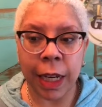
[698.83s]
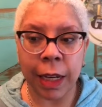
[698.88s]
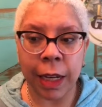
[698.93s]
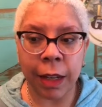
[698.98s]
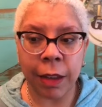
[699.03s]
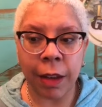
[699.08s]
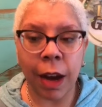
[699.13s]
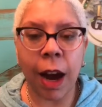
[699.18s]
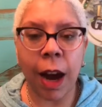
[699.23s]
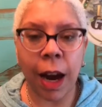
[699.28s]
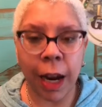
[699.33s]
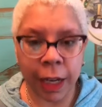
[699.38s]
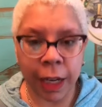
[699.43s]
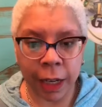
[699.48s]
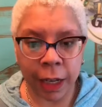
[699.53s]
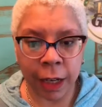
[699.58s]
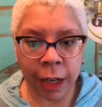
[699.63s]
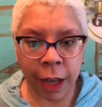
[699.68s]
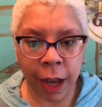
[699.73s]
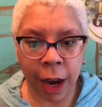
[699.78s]
in the
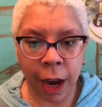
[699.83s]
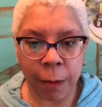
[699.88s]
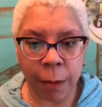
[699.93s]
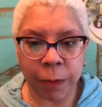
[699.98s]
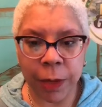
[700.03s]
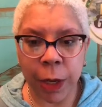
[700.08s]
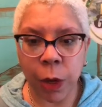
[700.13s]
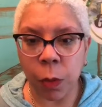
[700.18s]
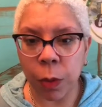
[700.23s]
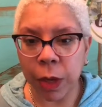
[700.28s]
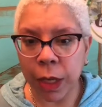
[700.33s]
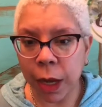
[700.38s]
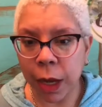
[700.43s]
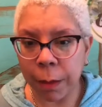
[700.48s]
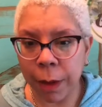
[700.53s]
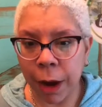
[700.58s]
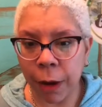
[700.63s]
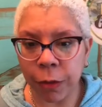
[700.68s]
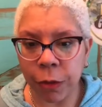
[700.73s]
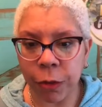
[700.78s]
hiding, they don't want to
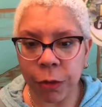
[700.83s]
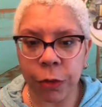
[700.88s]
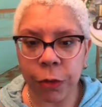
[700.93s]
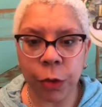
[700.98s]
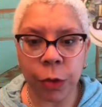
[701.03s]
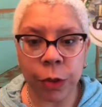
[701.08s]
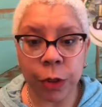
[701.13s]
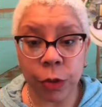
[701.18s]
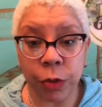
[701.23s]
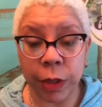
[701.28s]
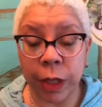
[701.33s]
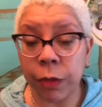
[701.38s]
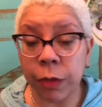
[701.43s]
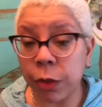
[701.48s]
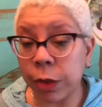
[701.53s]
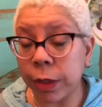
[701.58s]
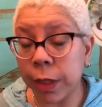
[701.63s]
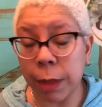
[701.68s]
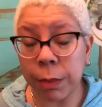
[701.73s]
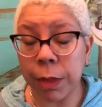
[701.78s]
come out for food and drink
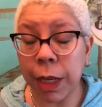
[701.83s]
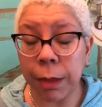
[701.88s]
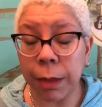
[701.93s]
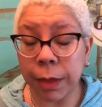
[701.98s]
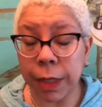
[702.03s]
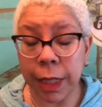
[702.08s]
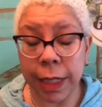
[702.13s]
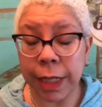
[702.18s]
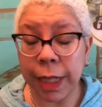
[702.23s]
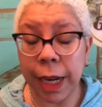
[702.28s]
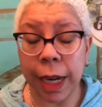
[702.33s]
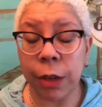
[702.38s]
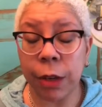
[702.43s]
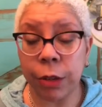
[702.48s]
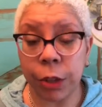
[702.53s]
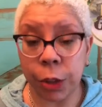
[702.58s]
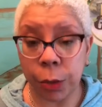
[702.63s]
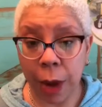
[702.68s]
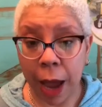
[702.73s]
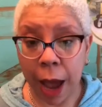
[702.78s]
for sometimes a day or
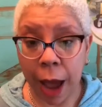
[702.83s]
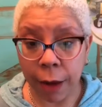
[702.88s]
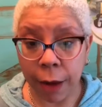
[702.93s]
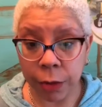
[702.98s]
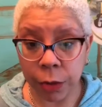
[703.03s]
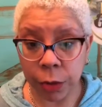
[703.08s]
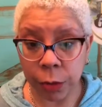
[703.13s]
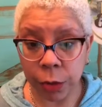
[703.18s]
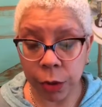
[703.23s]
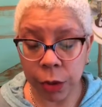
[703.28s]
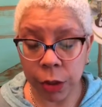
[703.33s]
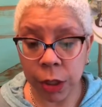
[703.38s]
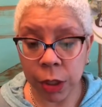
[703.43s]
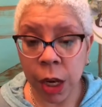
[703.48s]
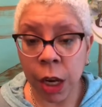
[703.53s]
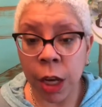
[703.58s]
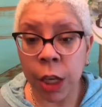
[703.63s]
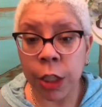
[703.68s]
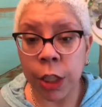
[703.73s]
two afterwards.